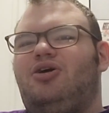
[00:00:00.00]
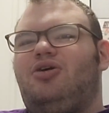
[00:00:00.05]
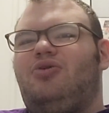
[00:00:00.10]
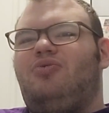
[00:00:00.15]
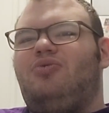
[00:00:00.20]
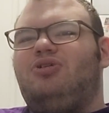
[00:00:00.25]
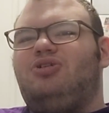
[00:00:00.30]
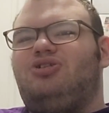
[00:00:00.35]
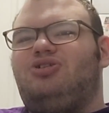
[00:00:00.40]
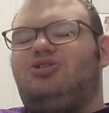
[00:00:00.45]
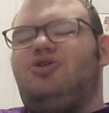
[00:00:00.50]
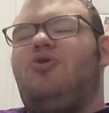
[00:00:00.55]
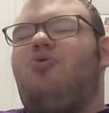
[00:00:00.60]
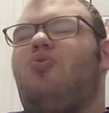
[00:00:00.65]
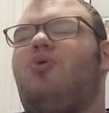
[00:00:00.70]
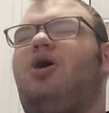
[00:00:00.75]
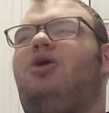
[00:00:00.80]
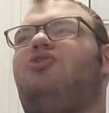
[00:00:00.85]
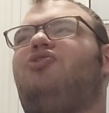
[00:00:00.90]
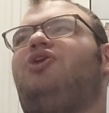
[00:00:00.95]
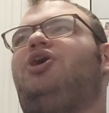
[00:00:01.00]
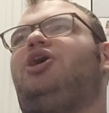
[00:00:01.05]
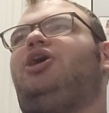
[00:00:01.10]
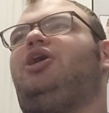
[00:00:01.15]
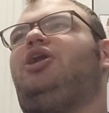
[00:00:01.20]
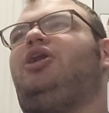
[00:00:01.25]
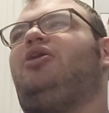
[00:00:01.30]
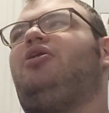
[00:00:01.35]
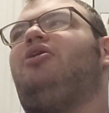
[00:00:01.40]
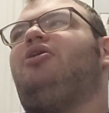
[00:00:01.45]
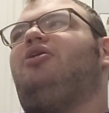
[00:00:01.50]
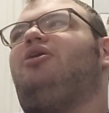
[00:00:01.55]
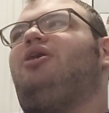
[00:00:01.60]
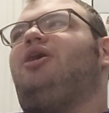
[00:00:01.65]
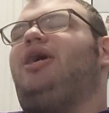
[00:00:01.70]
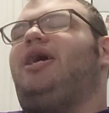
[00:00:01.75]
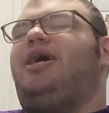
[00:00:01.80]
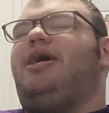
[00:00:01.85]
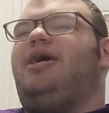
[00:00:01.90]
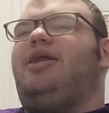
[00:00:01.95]
was so well done,
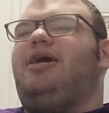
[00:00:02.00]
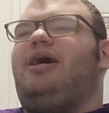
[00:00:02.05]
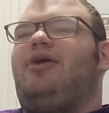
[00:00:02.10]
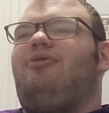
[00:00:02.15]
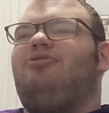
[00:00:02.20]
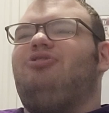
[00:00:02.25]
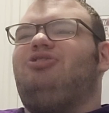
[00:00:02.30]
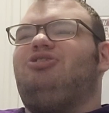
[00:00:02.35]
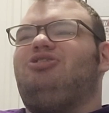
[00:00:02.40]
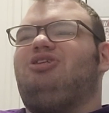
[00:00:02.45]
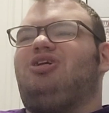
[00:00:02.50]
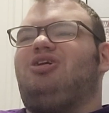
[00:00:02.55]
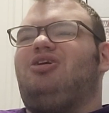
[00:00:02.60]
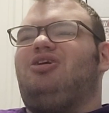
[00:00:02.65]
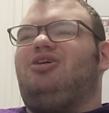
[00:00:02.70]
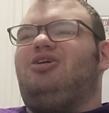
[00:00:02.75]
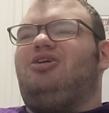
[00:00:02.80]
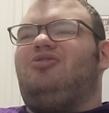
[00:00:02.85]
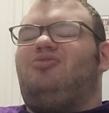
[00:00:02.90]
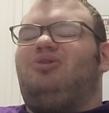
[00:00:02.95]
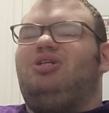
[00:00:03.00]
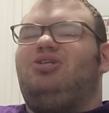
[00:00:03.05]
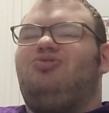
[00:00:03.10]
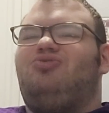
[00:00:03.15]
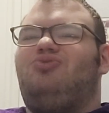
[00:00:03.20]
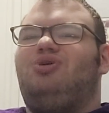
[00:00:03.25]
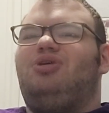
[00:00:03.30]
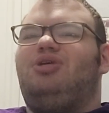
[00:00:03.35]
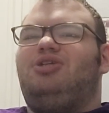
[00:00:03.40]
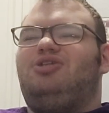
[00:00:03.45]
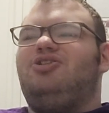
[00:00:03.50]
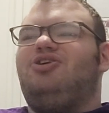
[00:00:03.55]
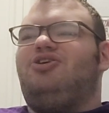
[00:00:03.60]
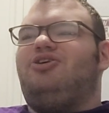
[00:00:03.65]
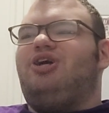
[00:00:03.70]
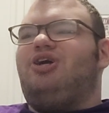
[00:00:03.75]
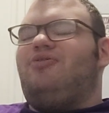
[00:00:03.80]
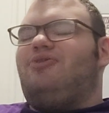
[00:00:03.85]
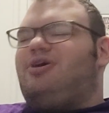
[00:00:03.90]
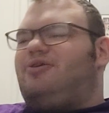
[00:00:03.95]
and I was just like he's really
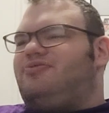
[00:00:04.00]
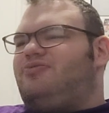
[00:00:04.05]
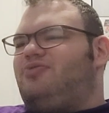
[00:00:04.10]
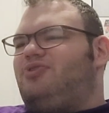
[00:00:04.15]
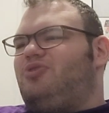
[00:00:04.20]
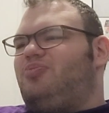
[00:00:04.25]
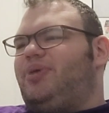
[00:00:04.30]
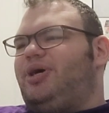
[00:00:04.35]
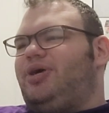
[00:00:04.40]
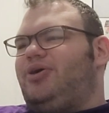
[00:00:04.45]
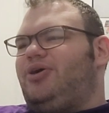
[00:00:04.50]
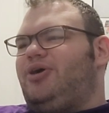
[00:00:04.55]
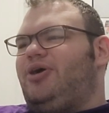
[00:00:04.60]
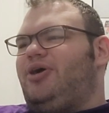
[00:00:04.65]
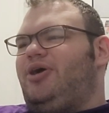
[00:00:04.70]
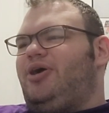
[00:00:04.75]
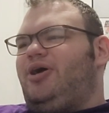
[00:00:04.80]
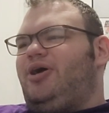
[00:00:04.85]
turning around for the better.